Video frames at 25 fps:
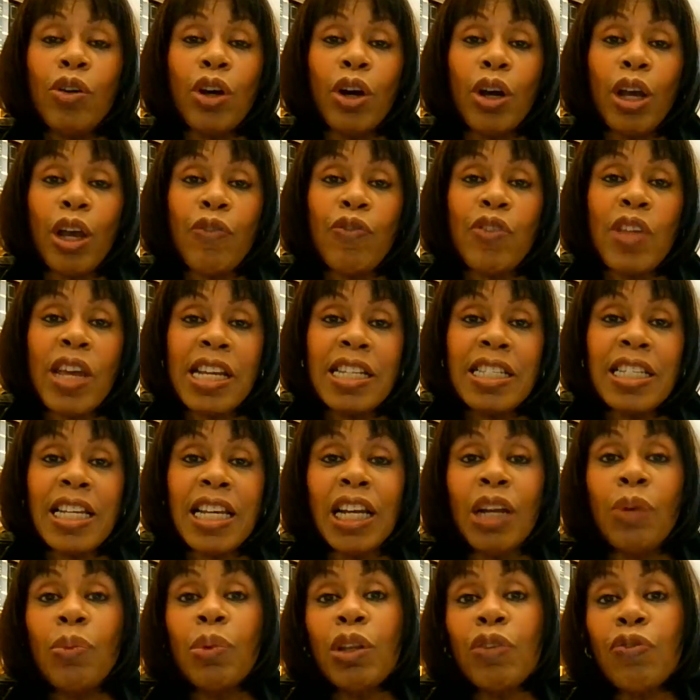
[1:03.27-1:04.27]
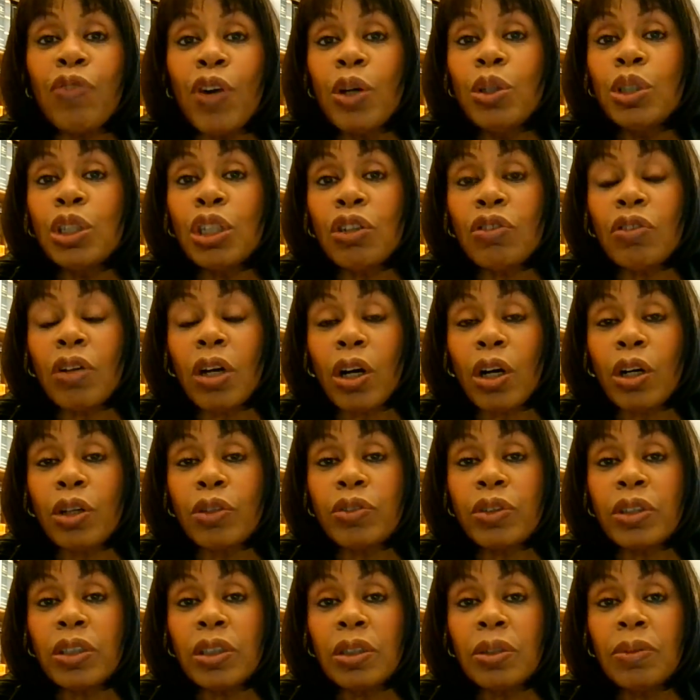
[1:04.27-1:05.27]
know, if they're dealing with
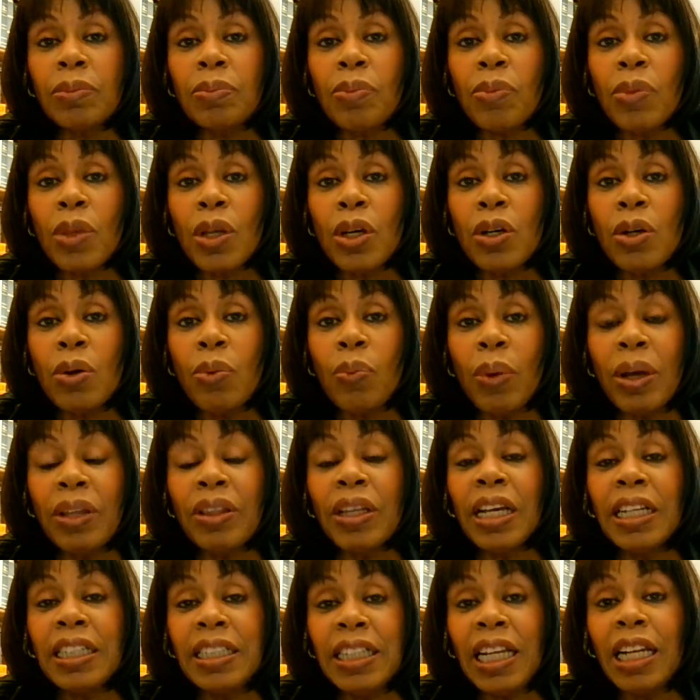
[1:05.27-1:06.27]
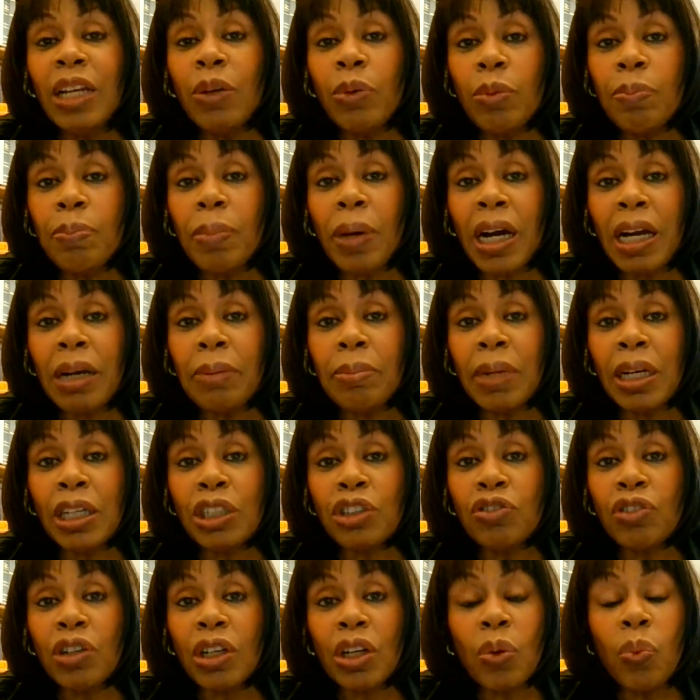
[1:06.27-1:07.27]
photographs, when they're dealing with
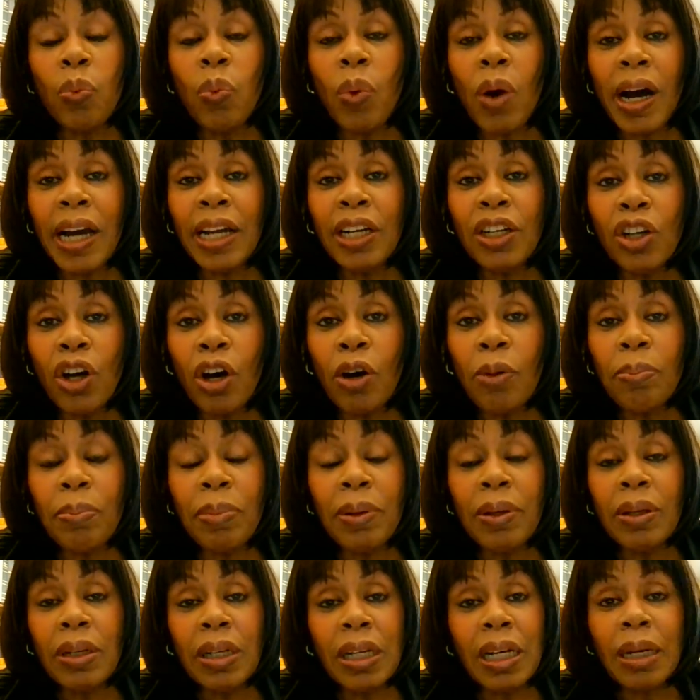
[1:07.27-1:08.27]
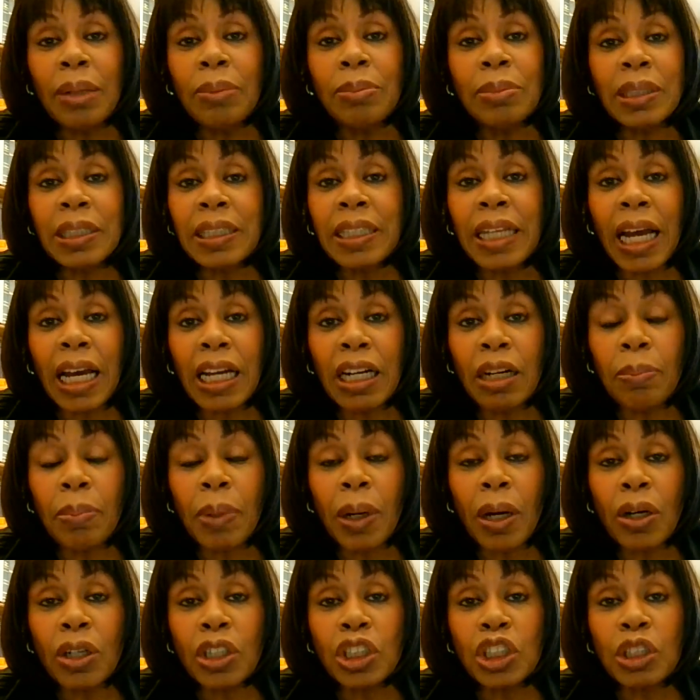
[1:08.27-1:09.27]
biometric, why not um, scan a
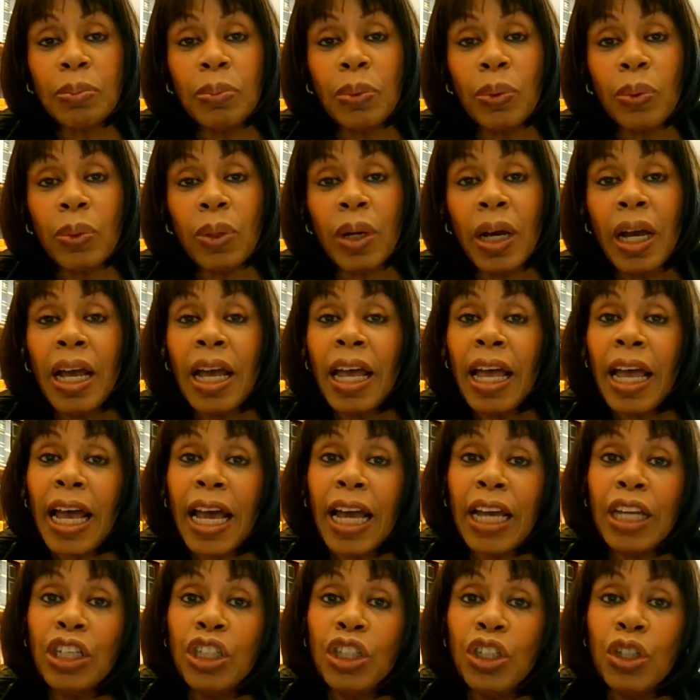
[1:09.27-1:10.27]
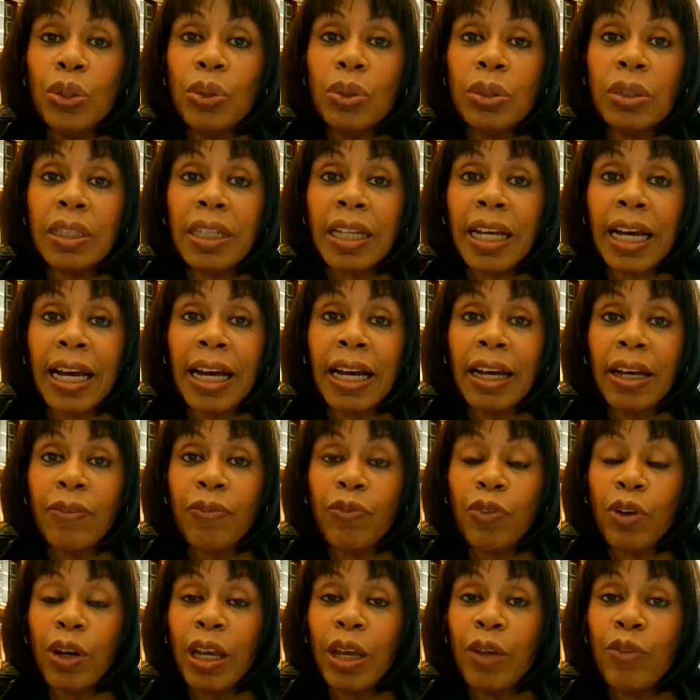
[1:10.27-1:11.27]
passport and use that
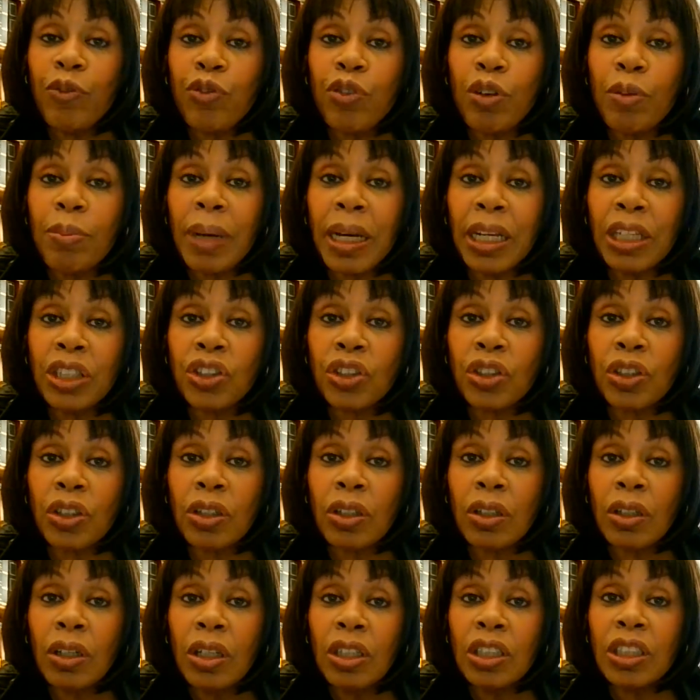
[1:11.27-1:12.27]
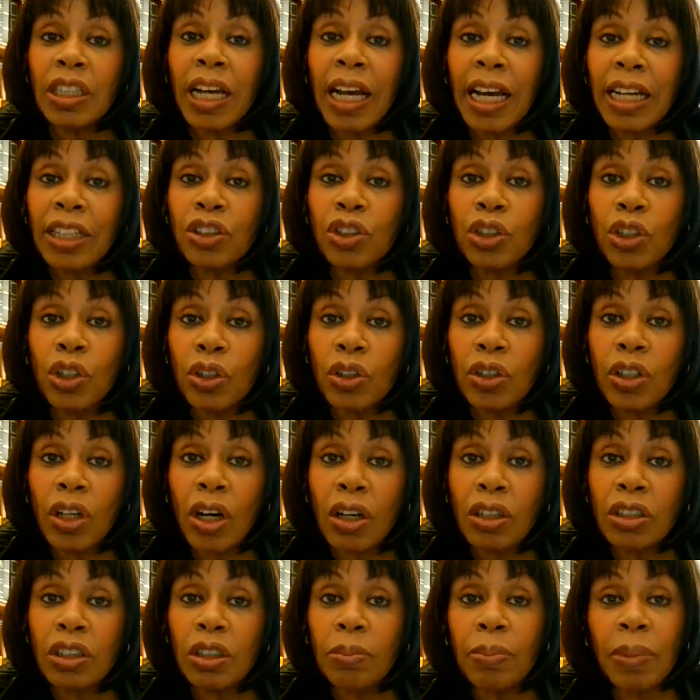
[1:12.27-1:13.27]
for information to add to your
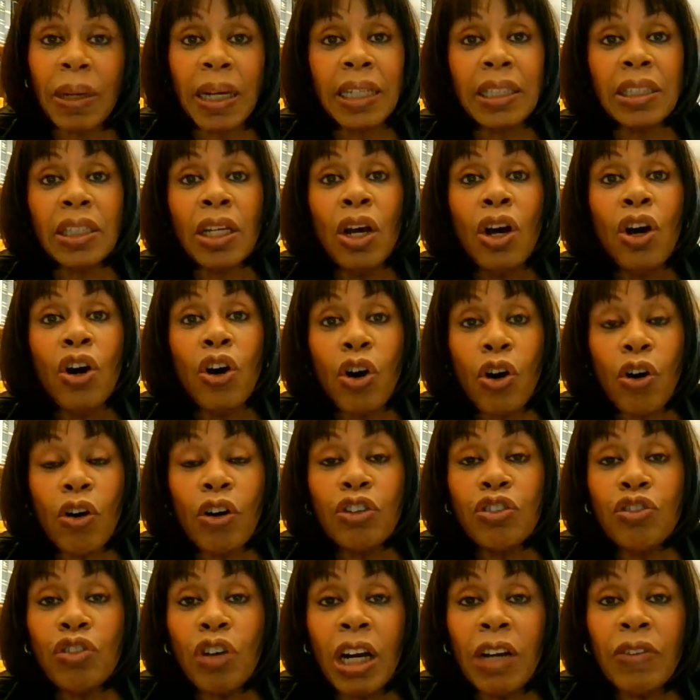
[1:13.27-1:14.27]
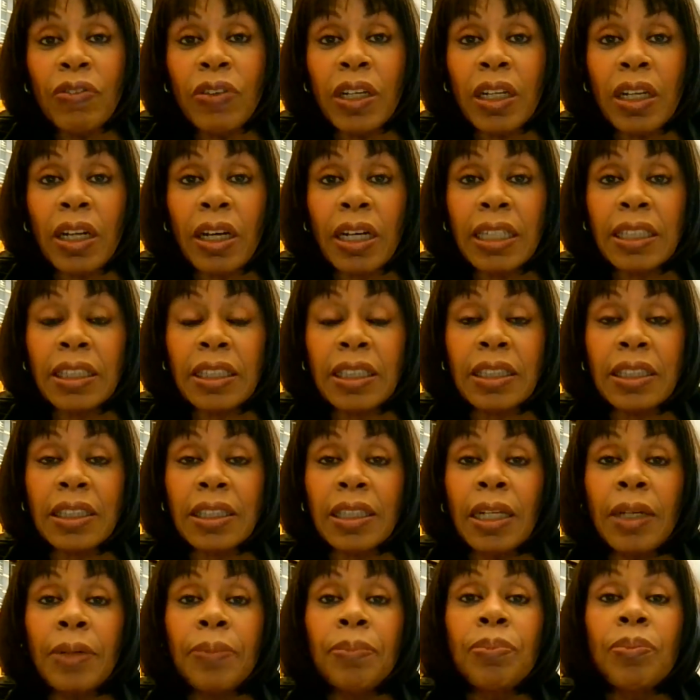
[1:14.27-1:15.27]
database or a driving license?